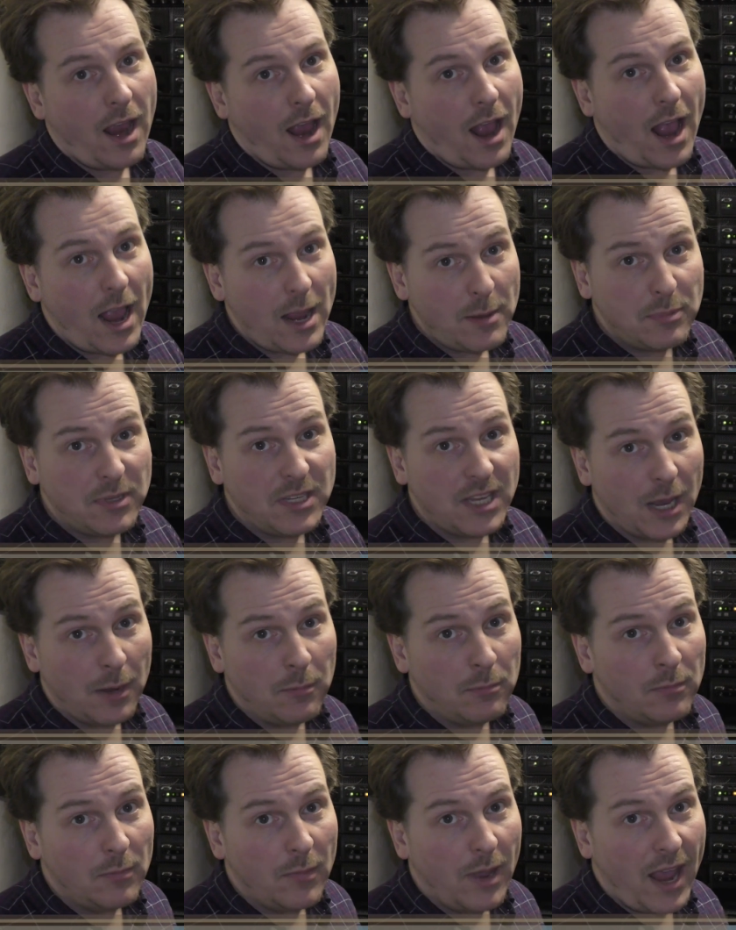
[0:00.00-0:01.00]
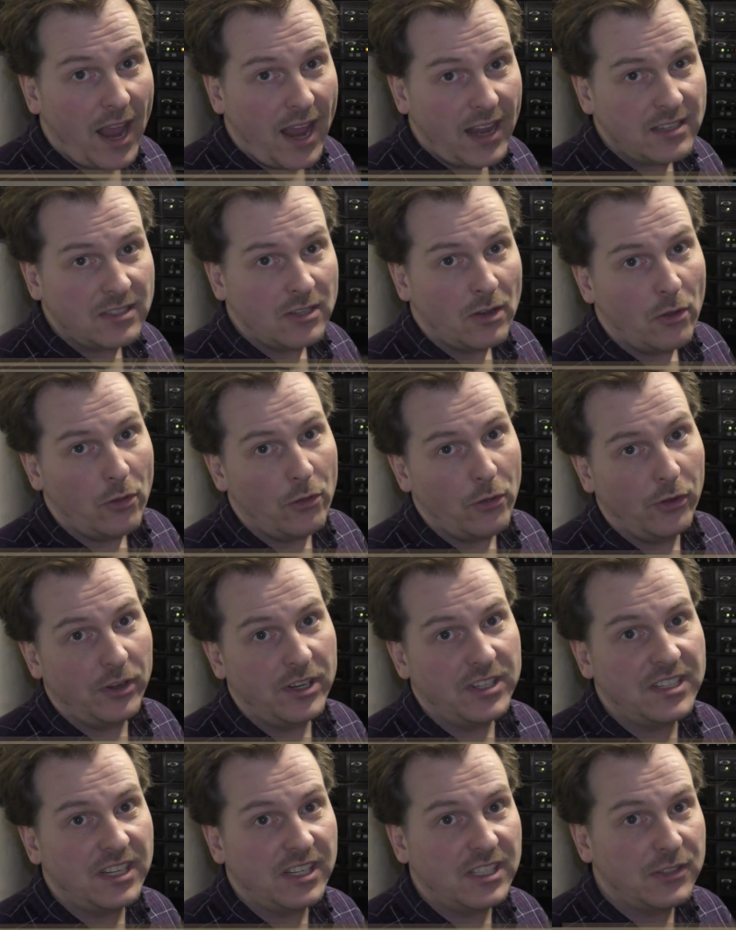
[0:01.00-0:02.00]
IMM
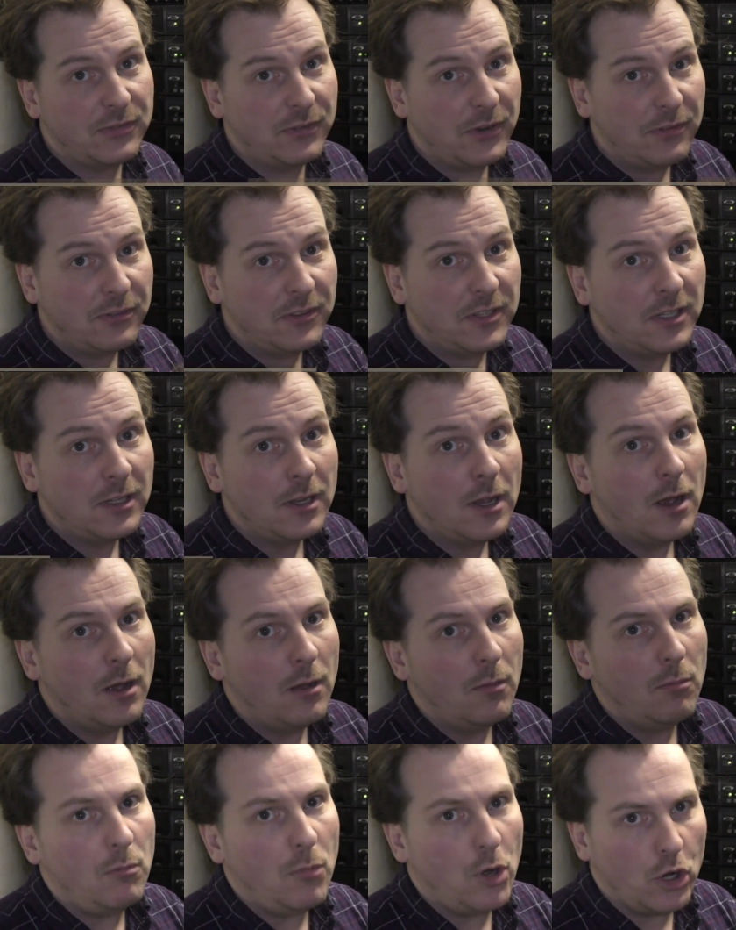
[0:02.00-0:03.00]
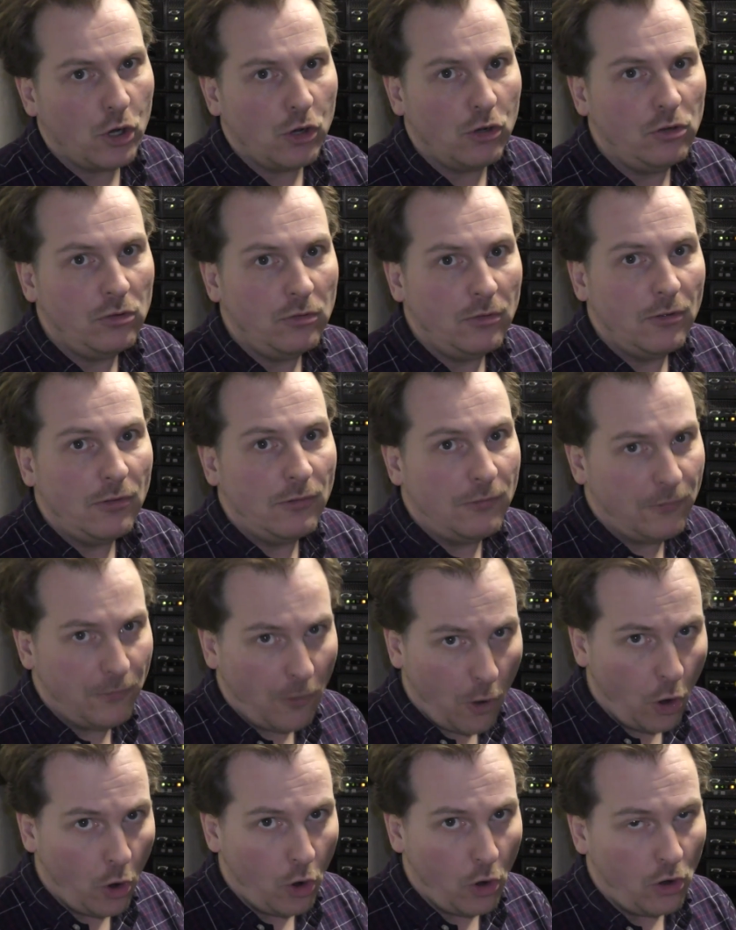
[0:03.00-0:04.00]
x3650 Model
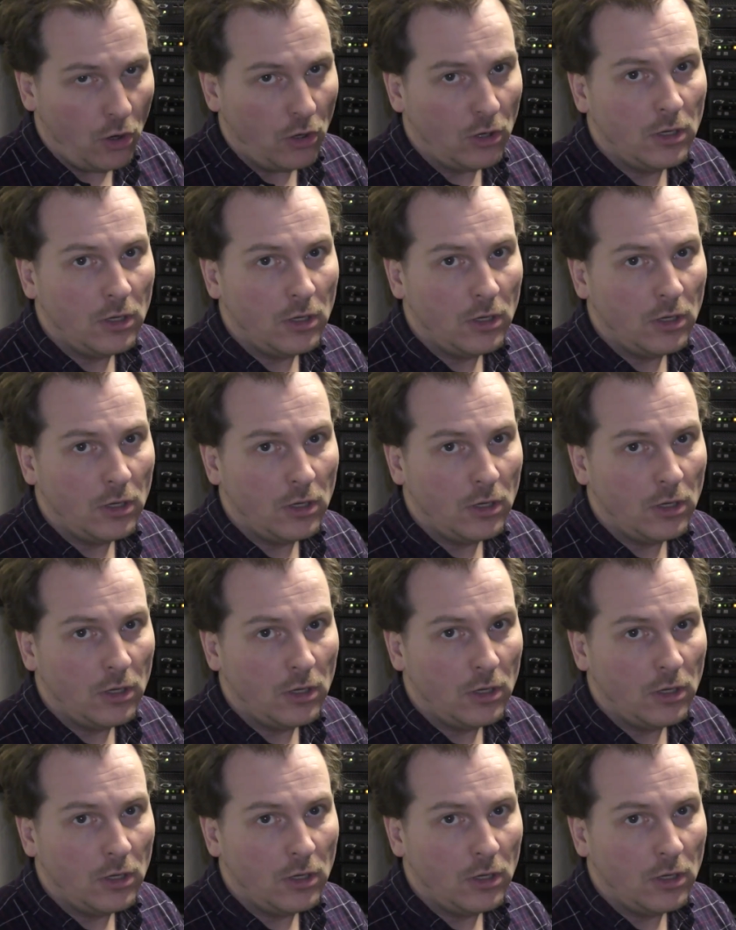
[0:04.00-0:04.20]
4.